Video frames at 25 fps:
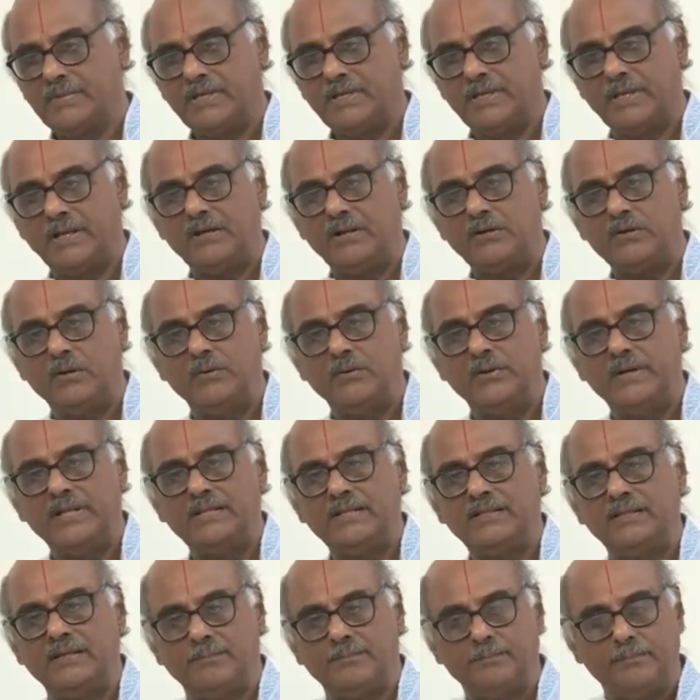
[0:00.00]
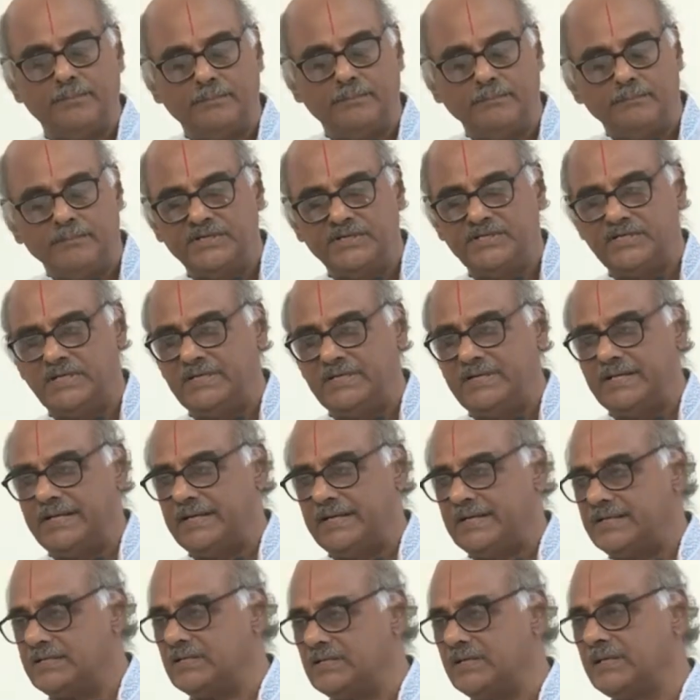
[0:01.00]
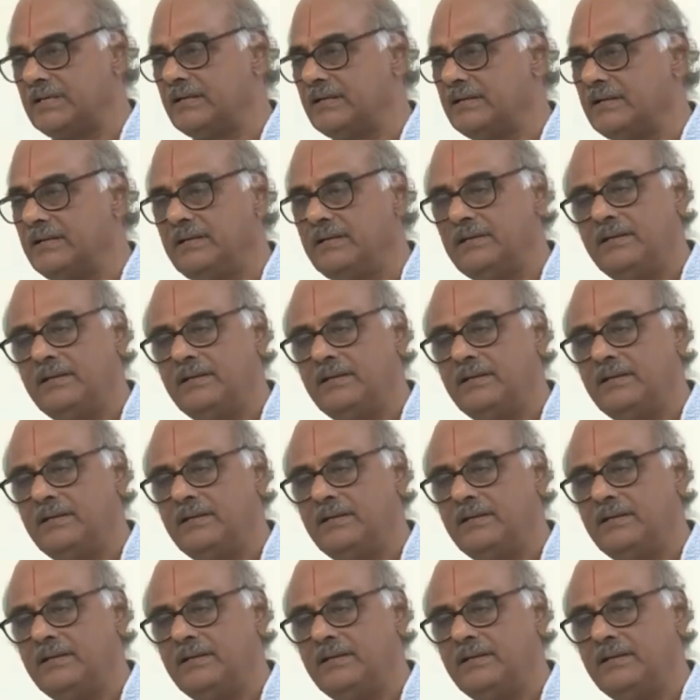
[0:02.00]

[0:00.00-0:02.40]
including the mission director,